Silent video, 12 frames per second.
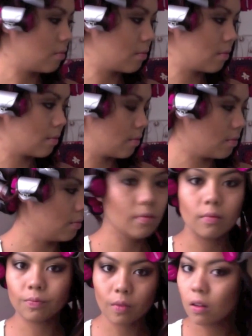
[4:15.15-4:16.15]
Now when you
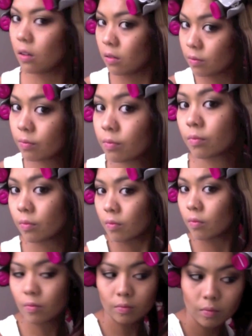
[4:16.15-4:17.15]
take off the
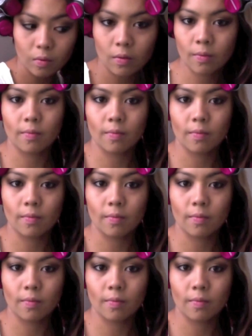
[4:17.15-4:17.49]
rollers, just